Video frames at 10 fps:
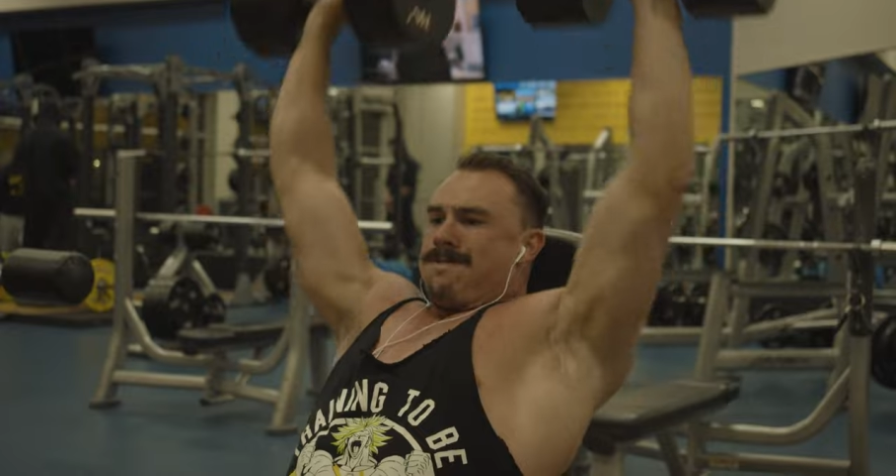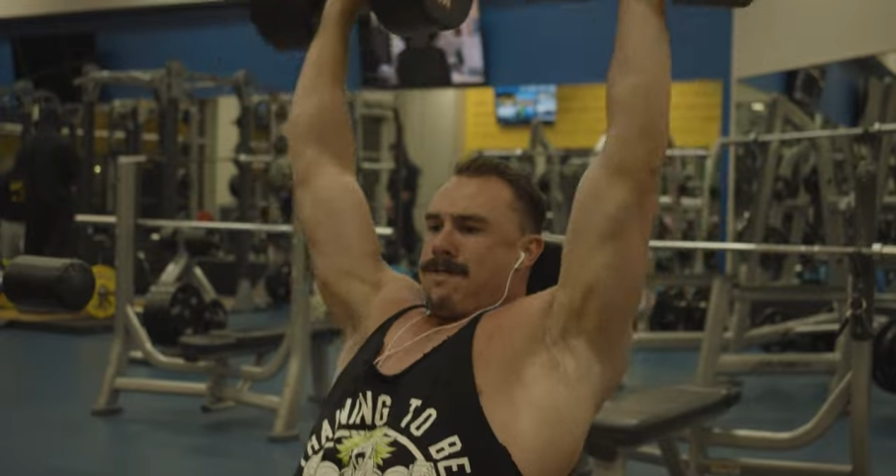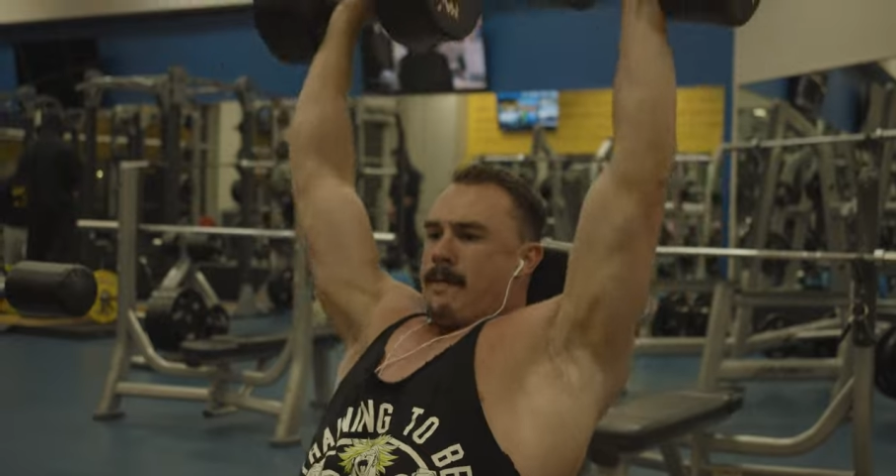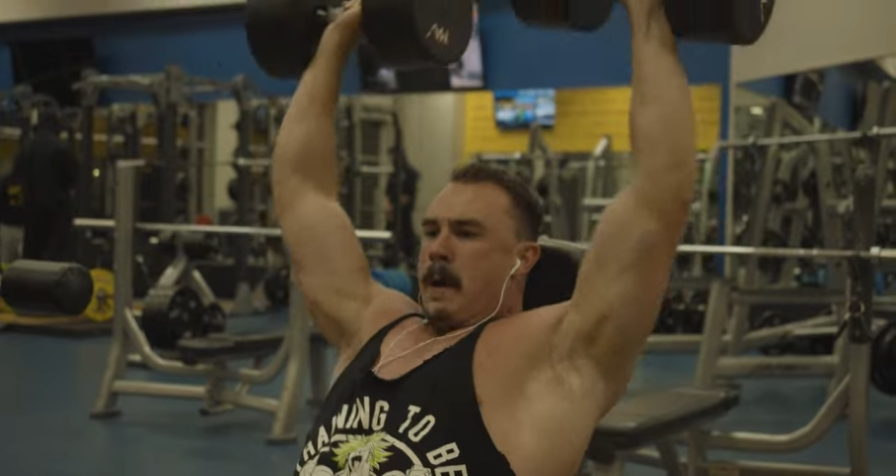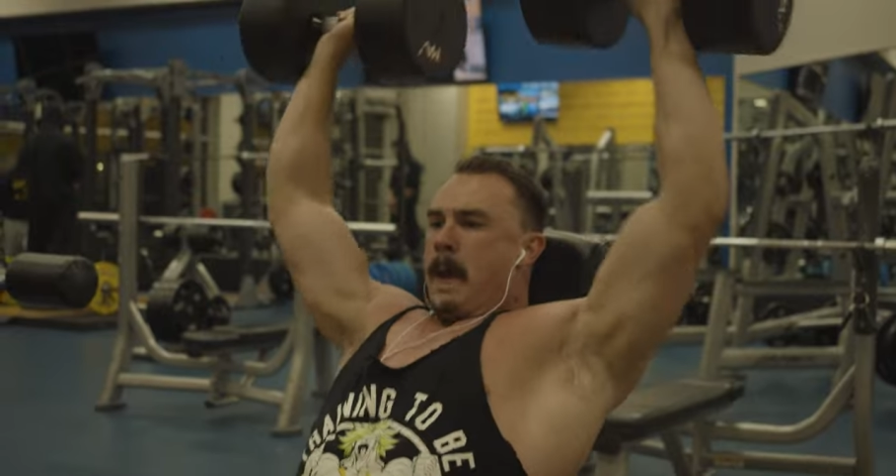
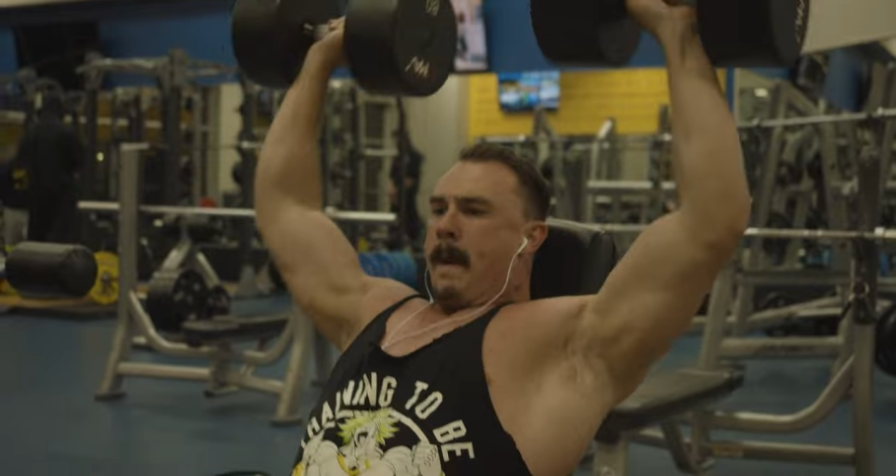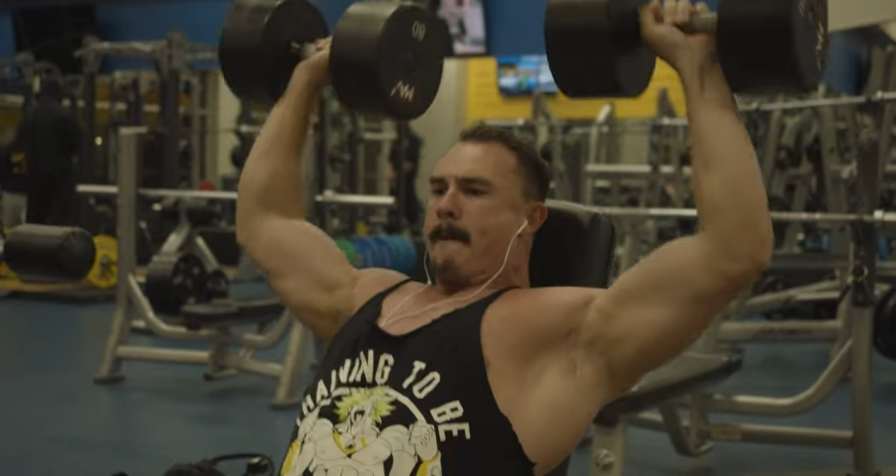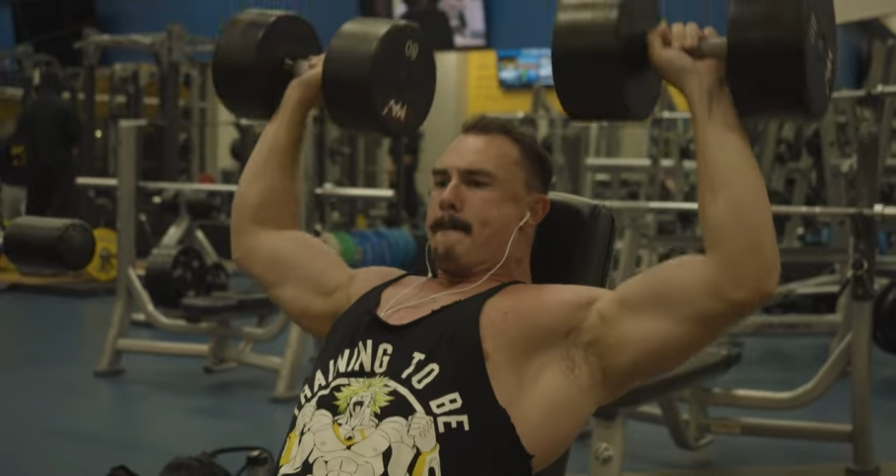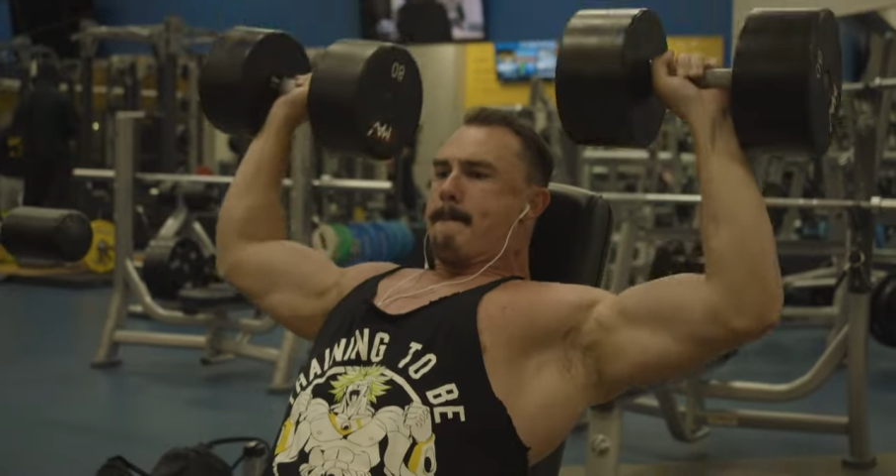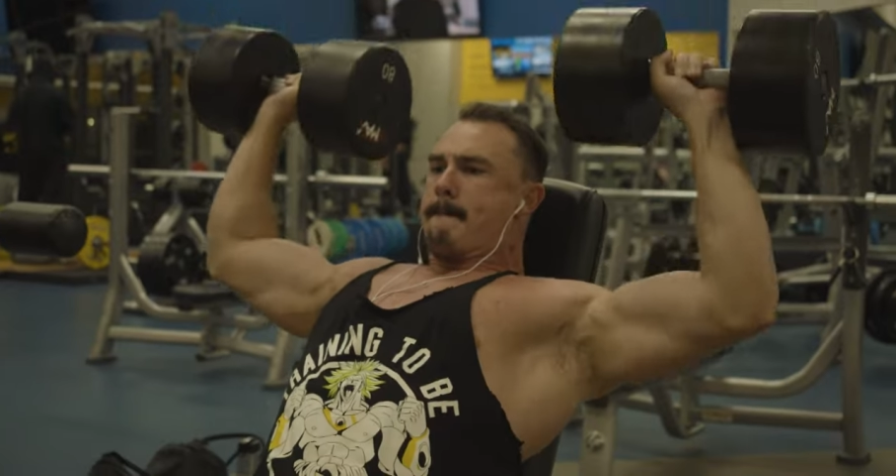with
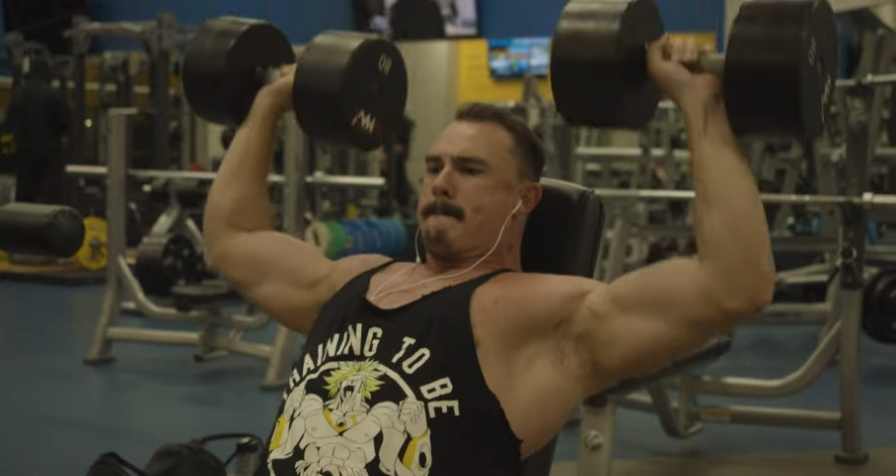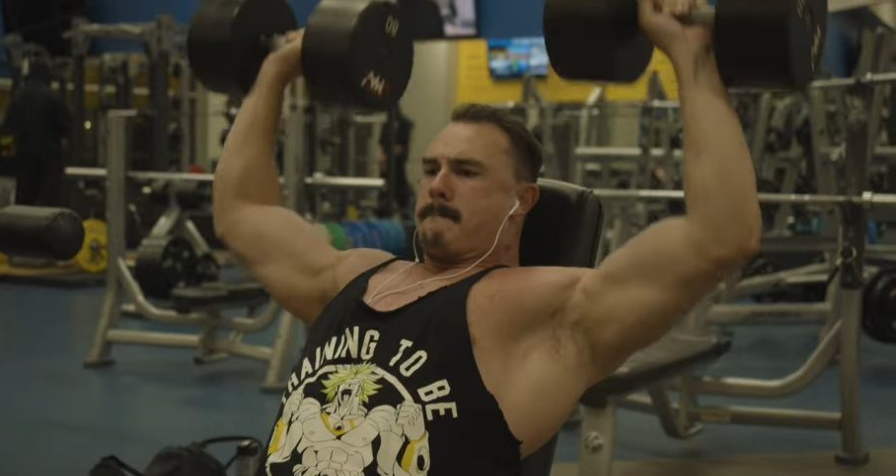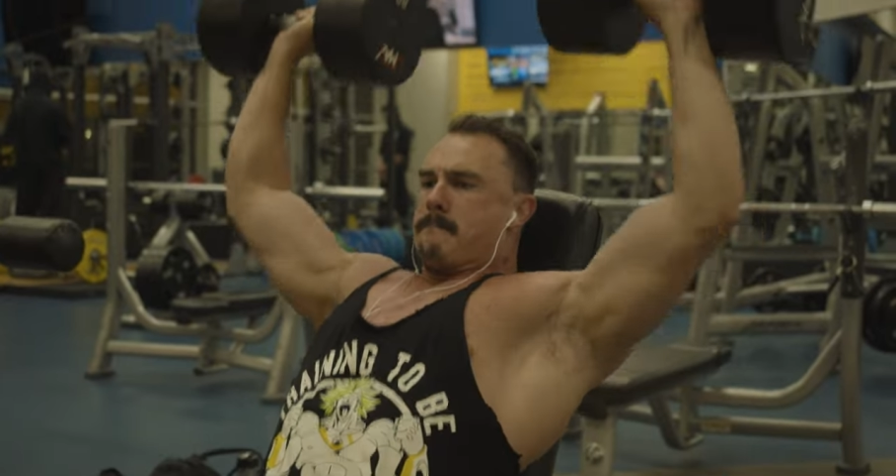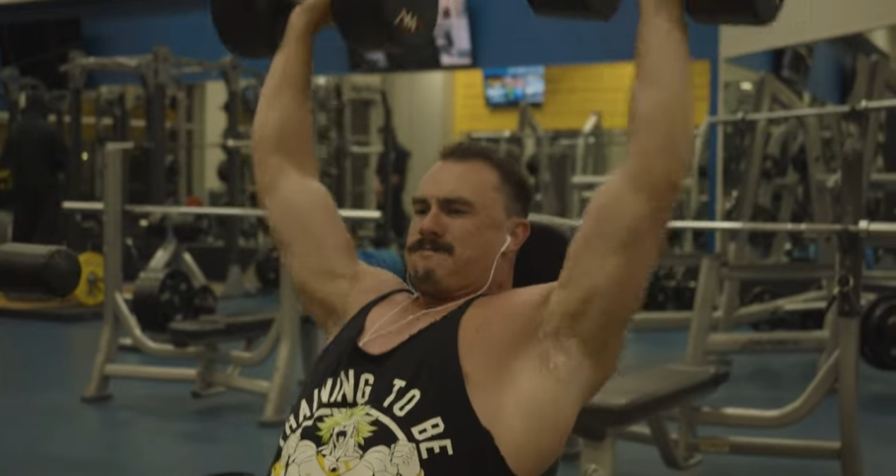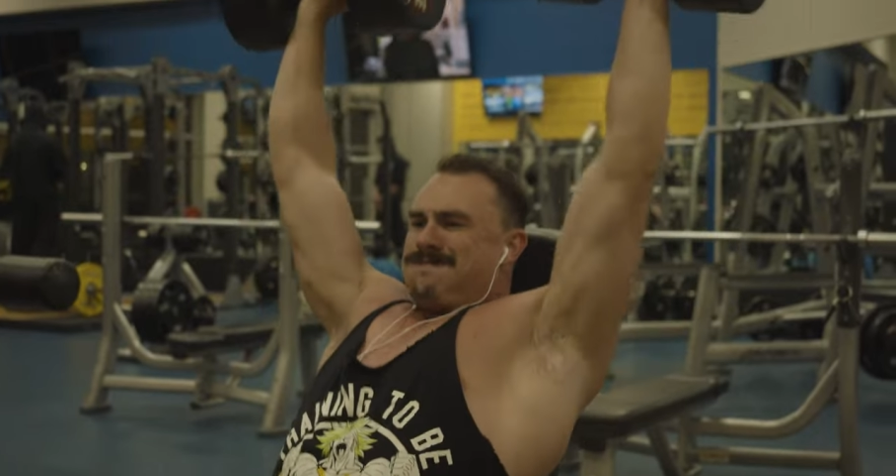a lot
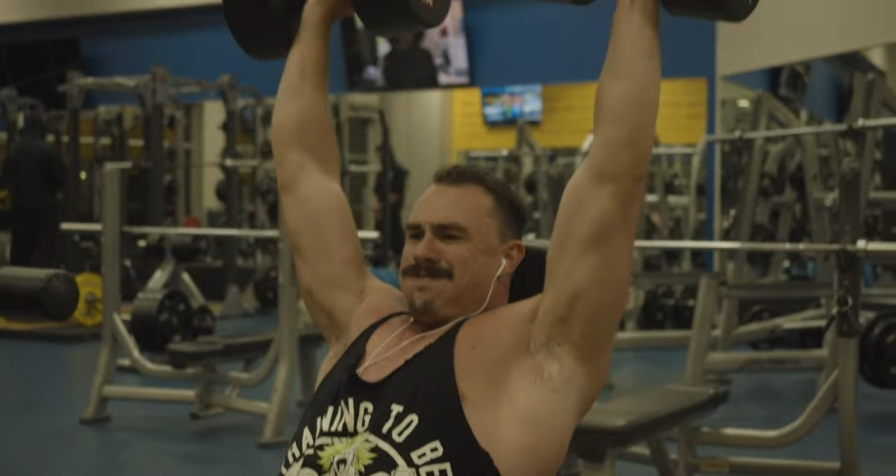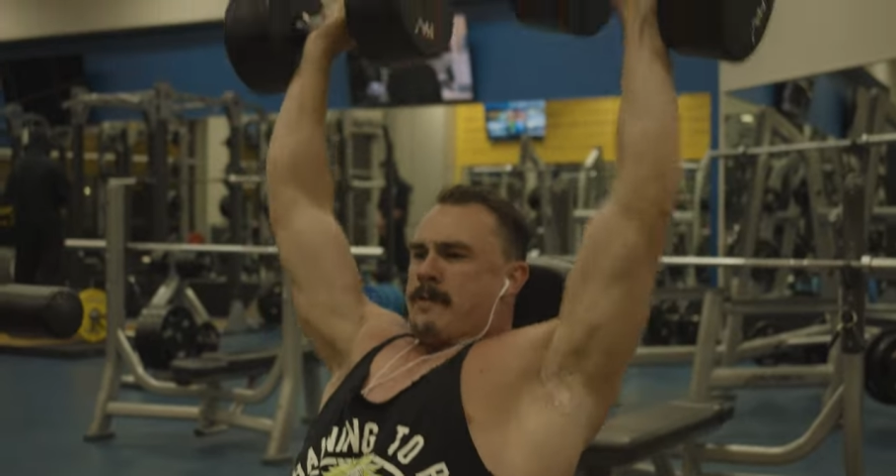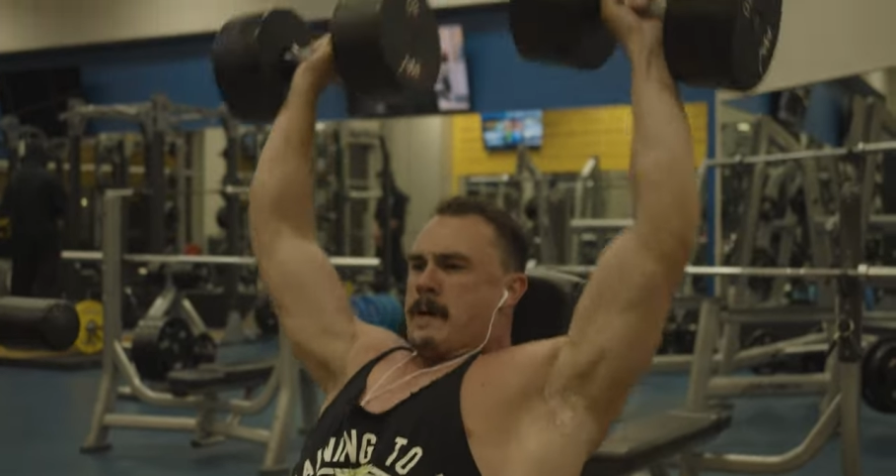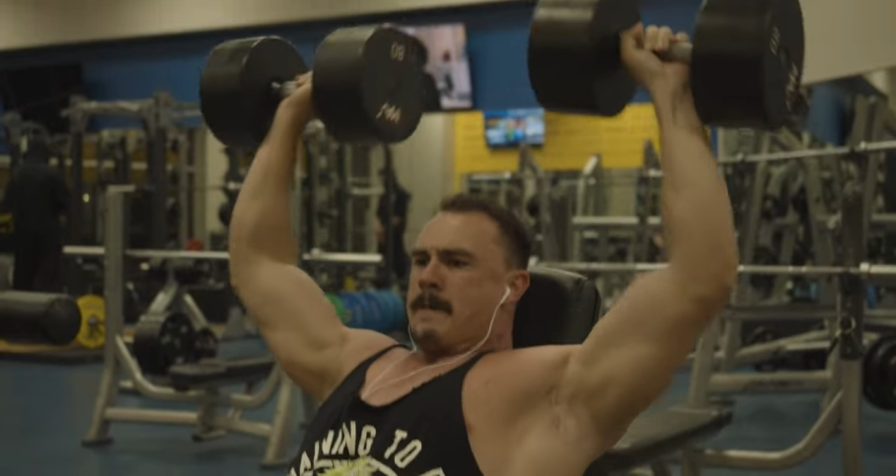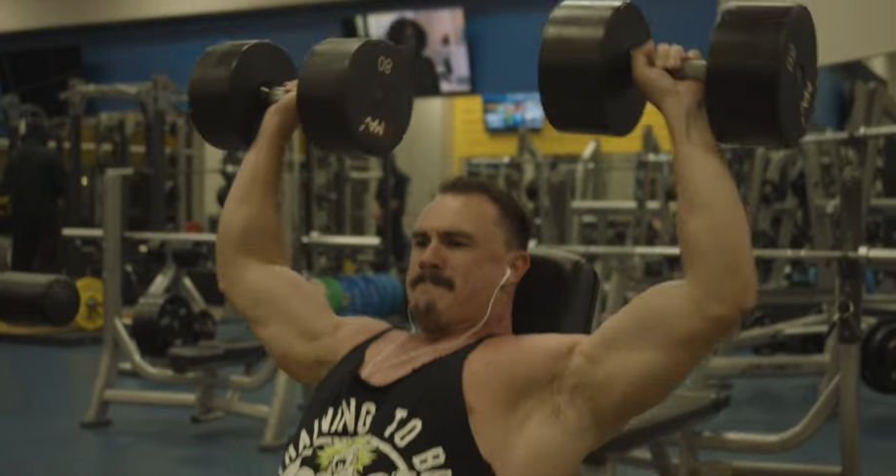of the aspects of